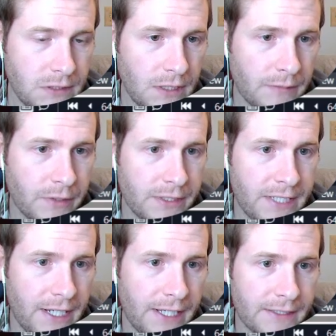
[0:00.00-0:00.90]
I'm going to
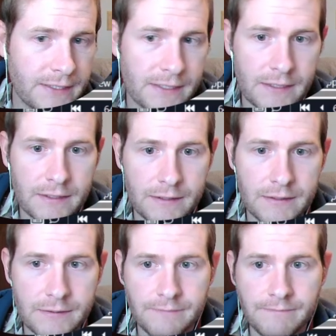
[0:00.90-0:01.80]
take it.
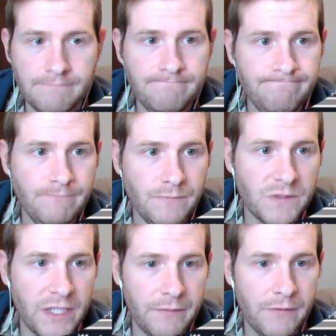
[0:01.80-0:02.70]

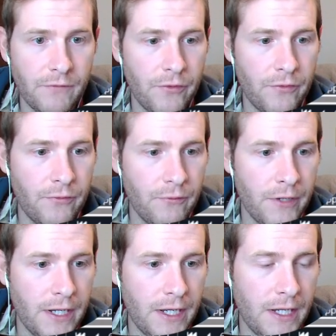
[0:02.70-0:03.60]
Attack me for
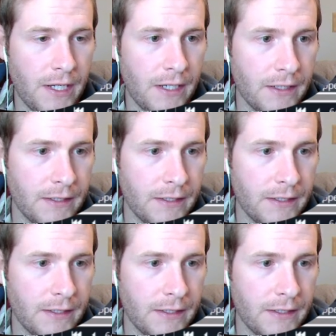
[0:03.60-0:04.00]
3.